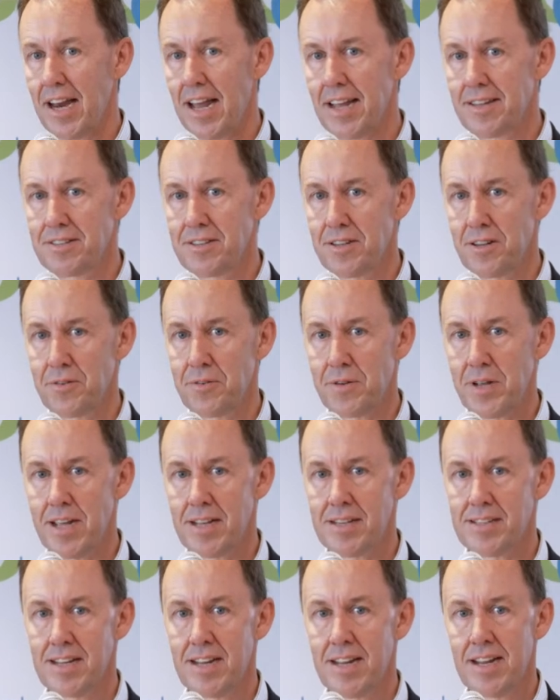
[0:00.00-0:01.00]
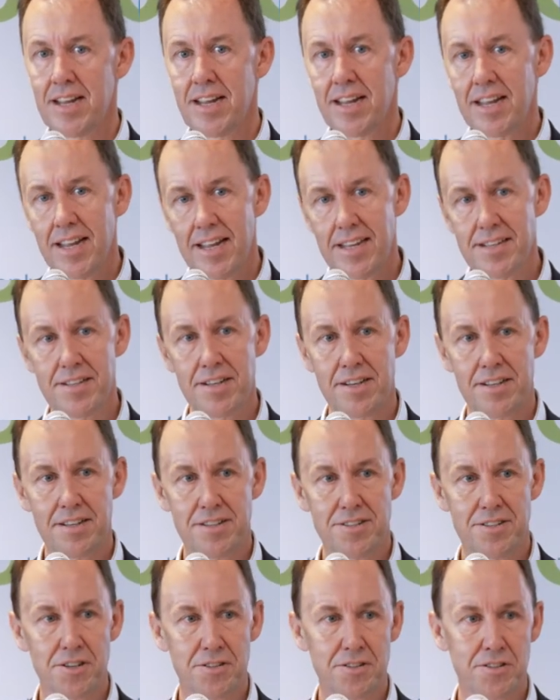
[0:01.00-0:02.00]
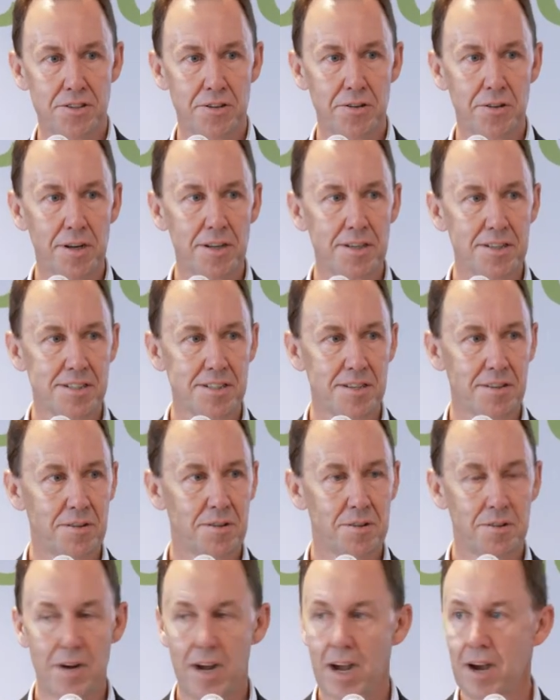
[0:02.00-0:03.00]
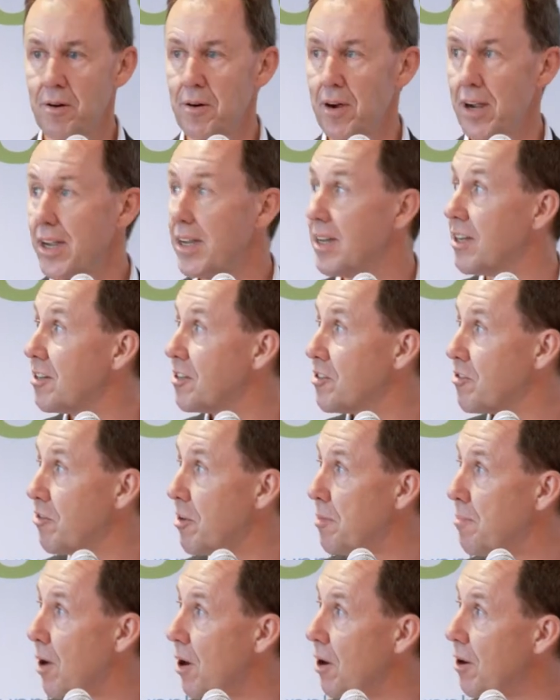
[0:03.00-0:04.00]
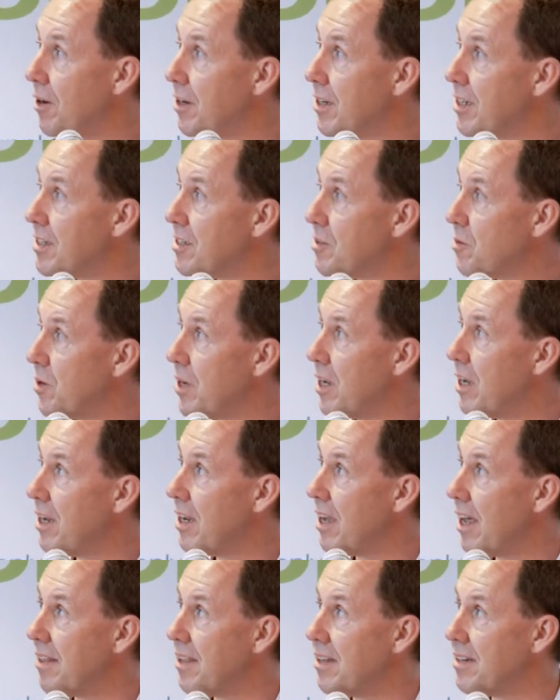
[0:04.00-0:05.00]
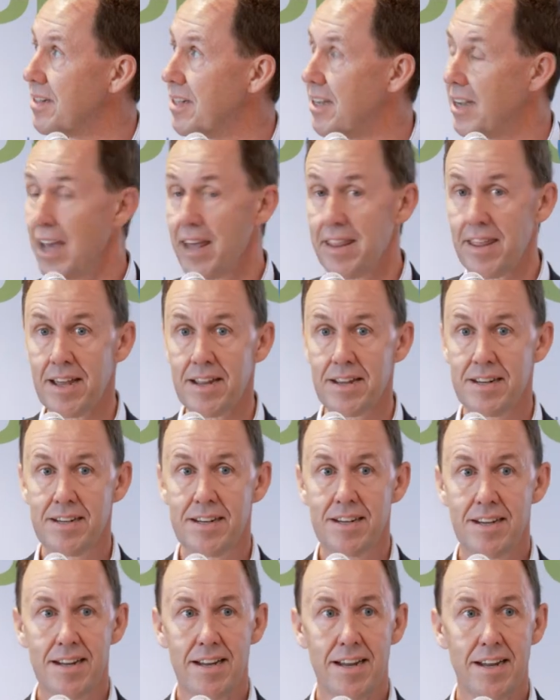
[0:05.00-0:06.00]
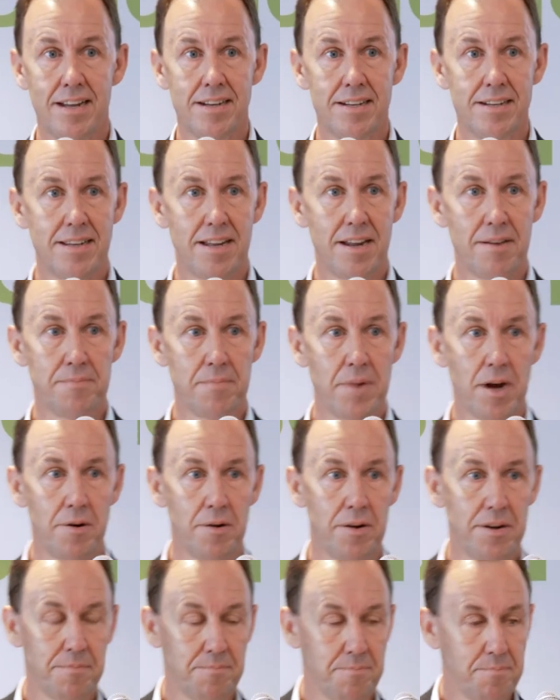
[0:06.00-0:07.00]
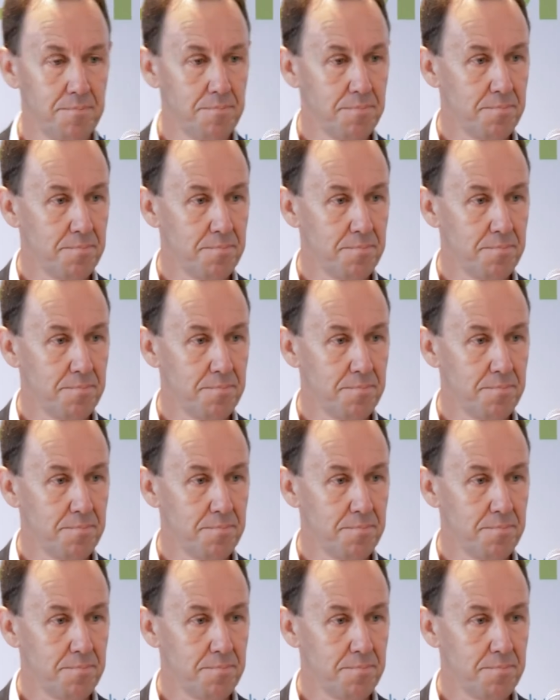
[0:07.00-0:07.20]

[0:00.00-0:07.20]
the last 2 years isn't just Dulux. So our industry partners, we gathered together, and our